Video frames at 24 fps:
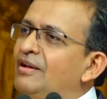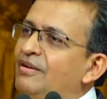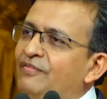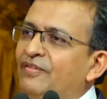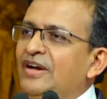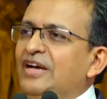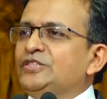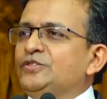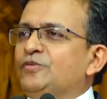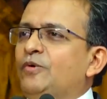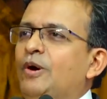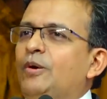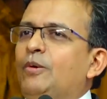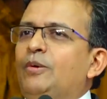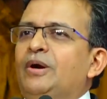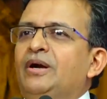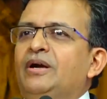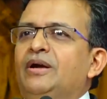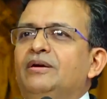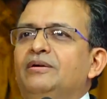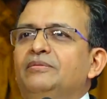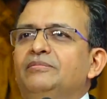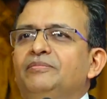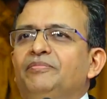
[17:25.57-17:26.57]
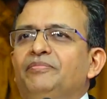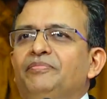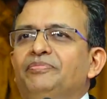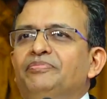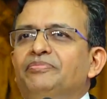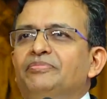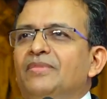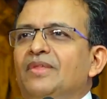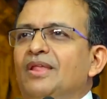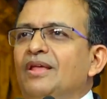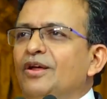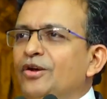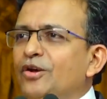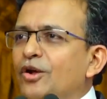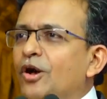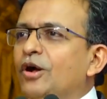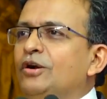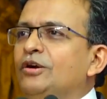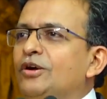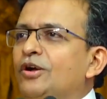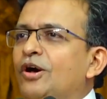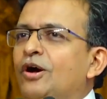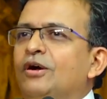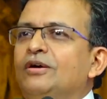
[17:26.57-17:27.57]
Fast forward,
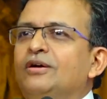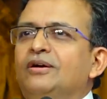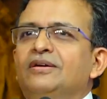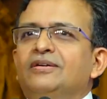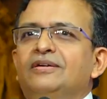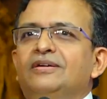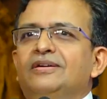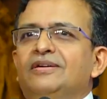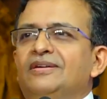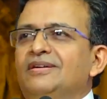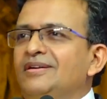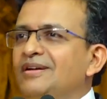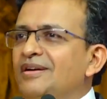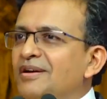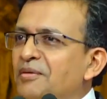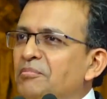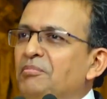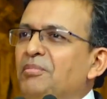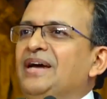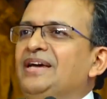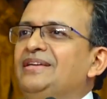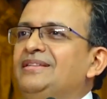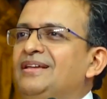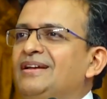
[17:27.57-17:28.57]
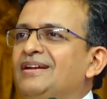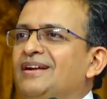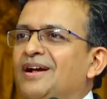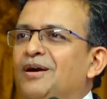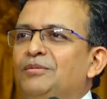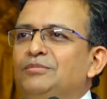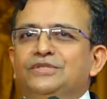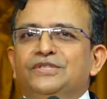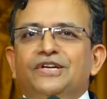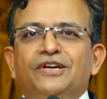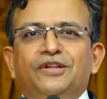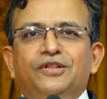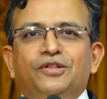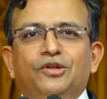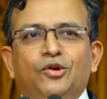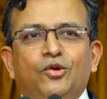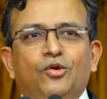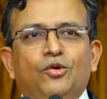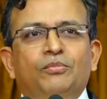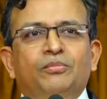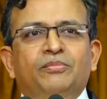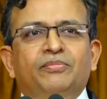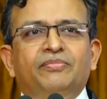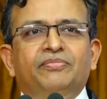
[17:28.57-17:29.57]
knock, knock. Mahidhar comes into the
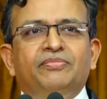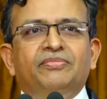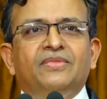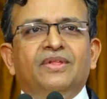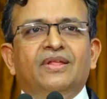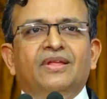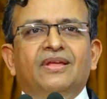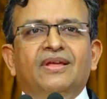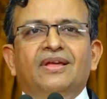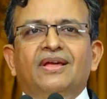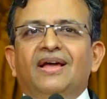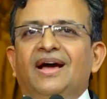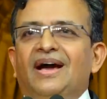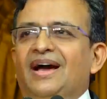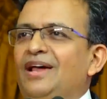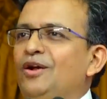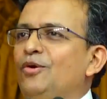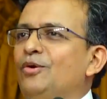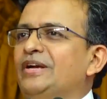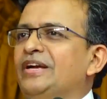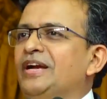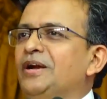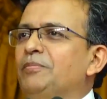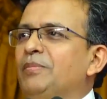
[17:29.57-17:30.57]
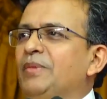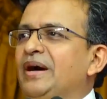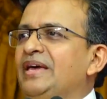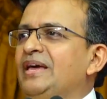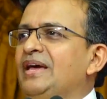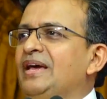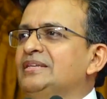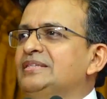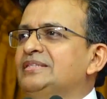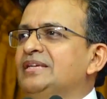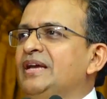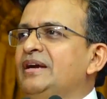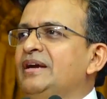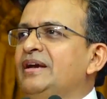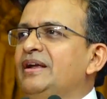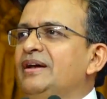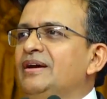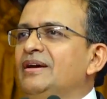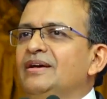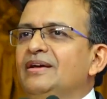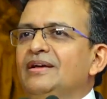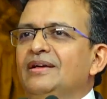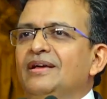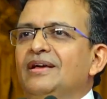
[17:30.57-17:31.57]
room. I looked at Mahi. I
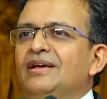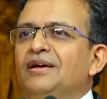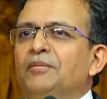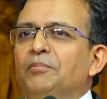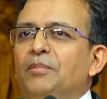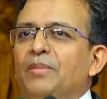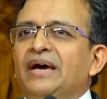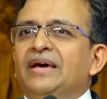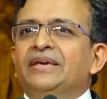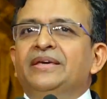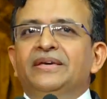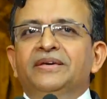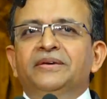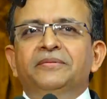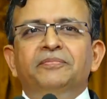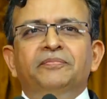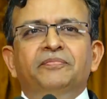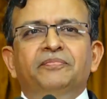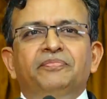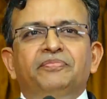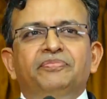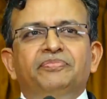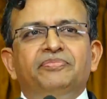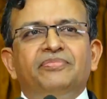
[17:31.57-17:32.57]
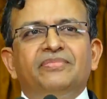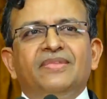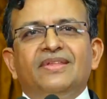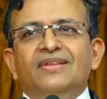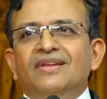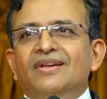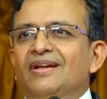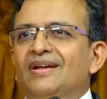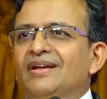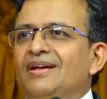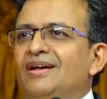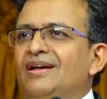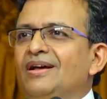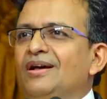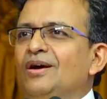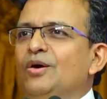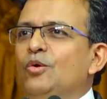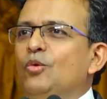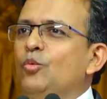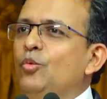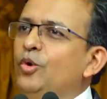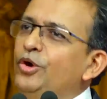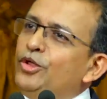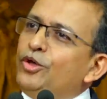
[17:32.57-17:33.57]
said, Mahi,
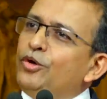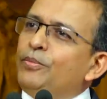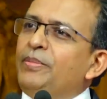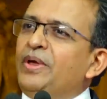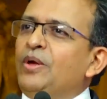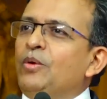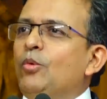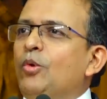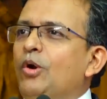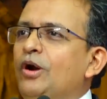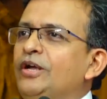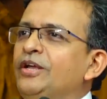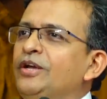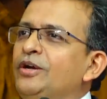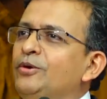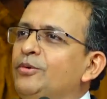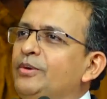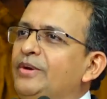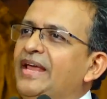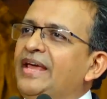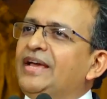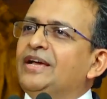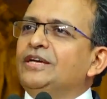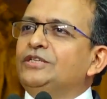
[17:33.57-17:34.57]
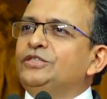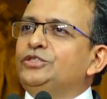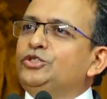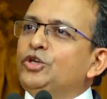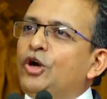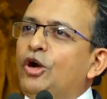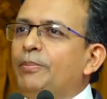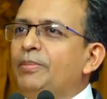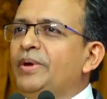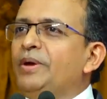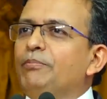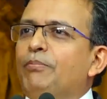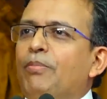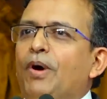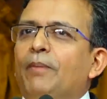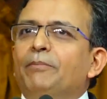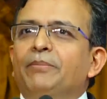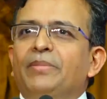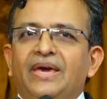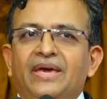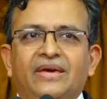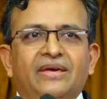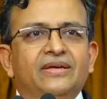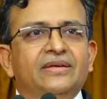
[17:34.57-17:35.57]
would you be wanting to take a job in
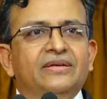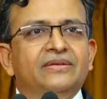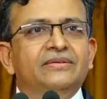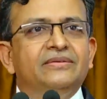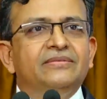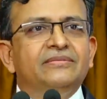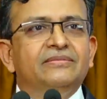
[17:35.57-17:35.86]
Bombay?